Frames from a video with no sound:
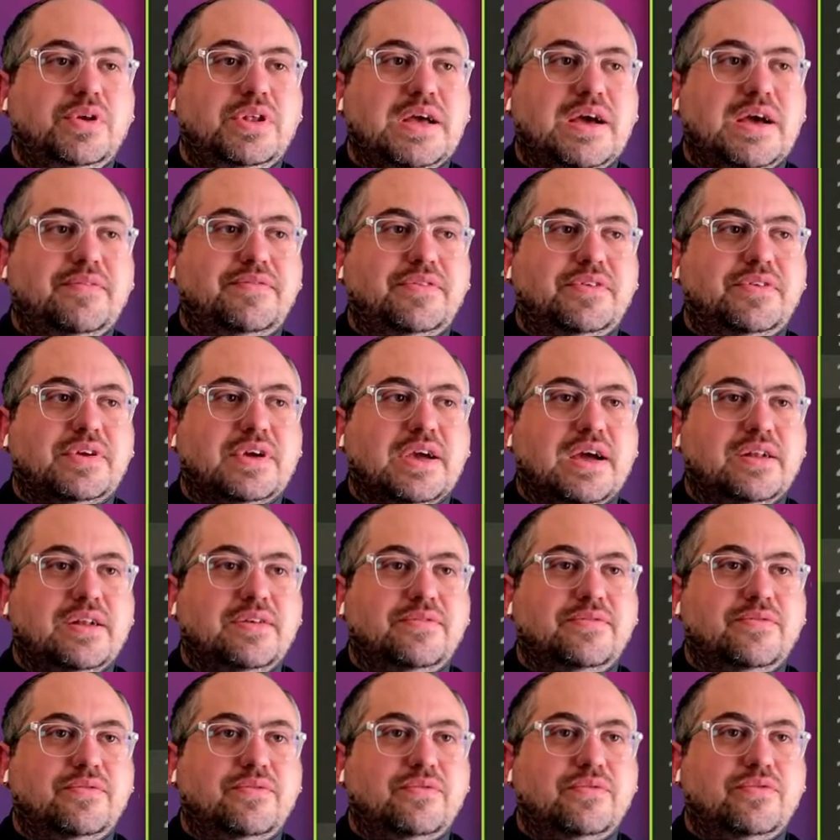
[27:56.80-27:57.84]
we'd have to
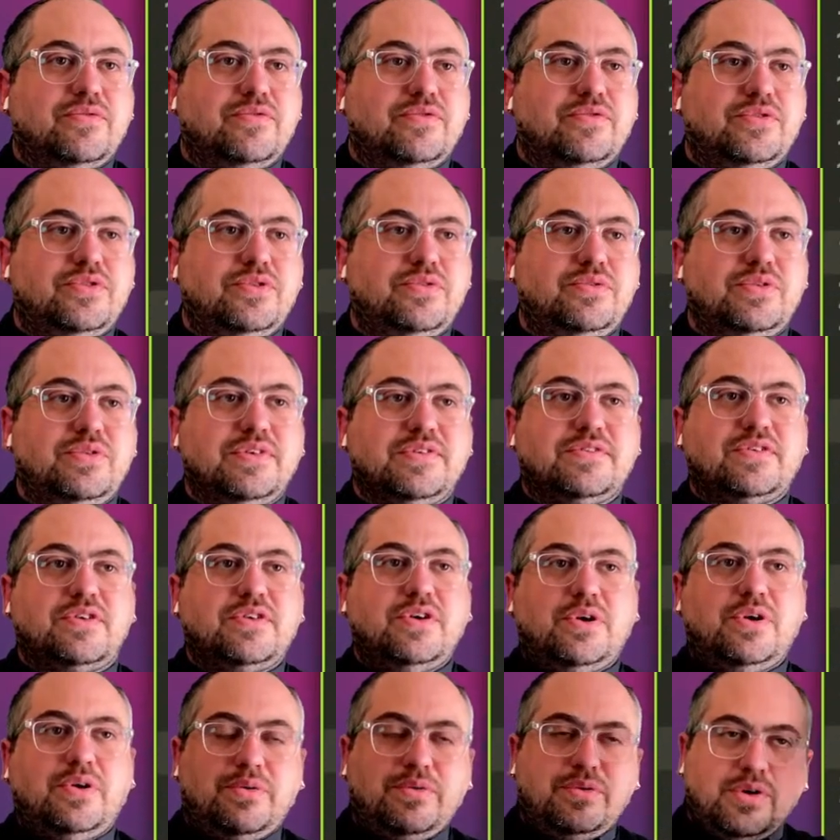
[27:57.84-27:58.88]
kind of do this
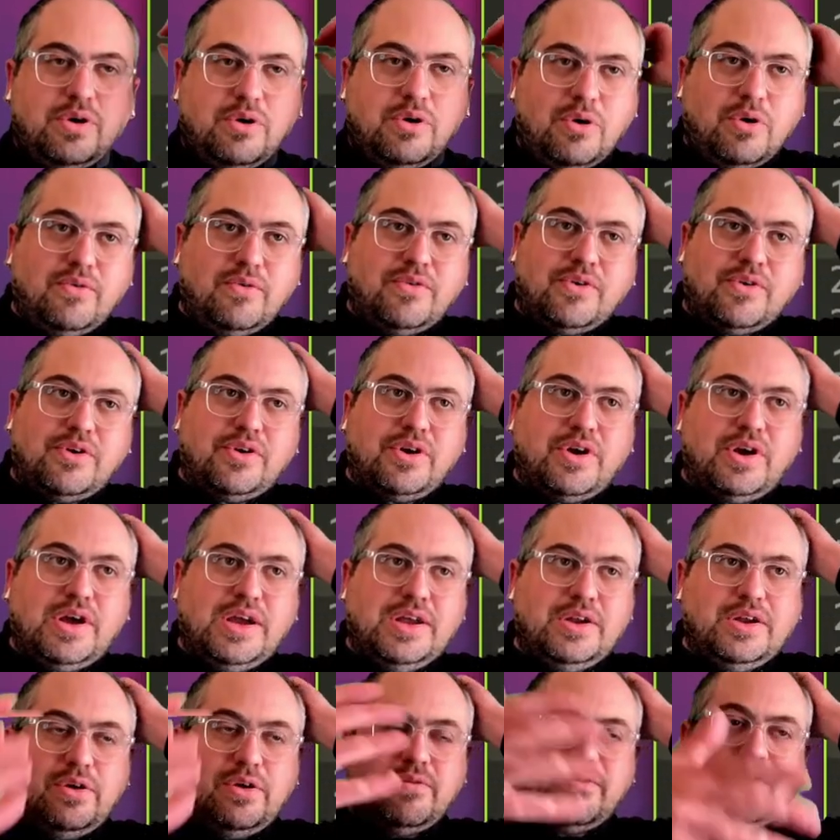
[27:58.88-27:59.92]
code
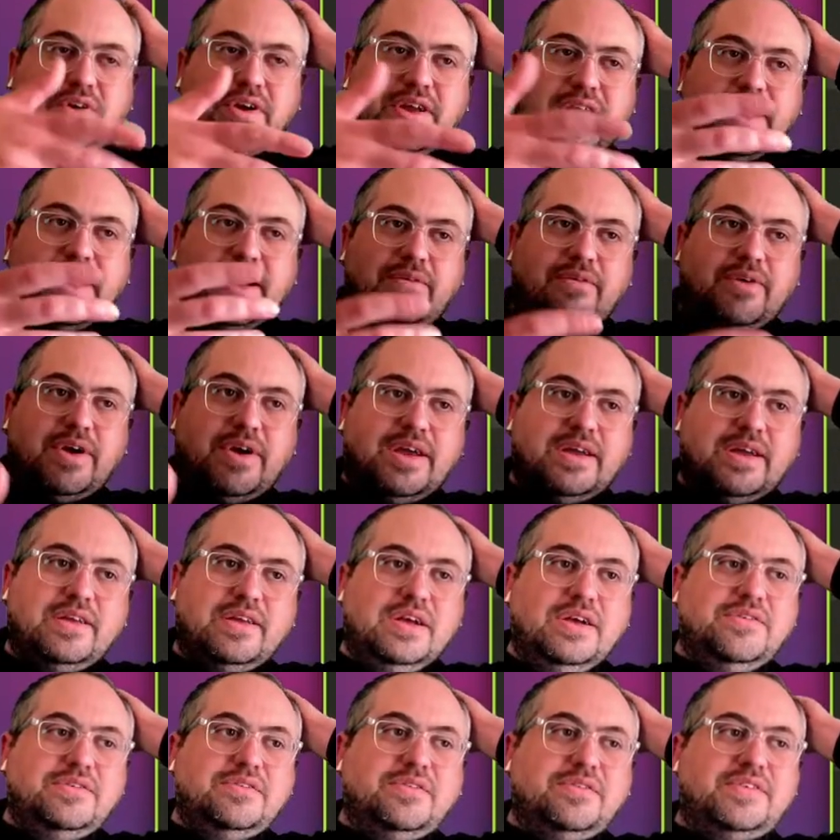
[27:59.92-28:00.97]
over and over again, right?
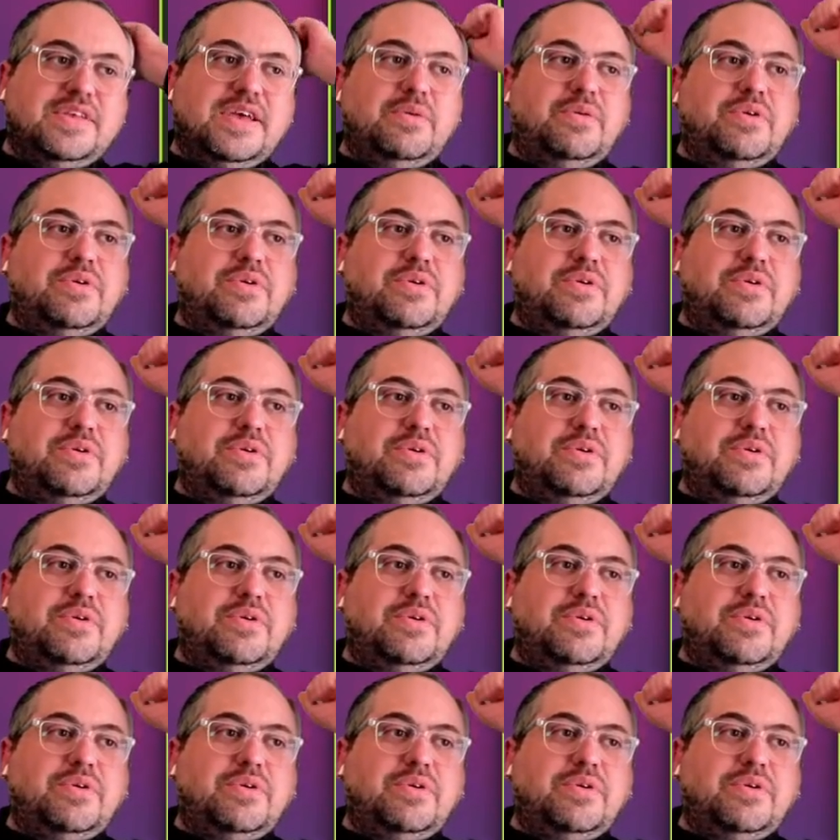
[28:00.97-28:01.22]
So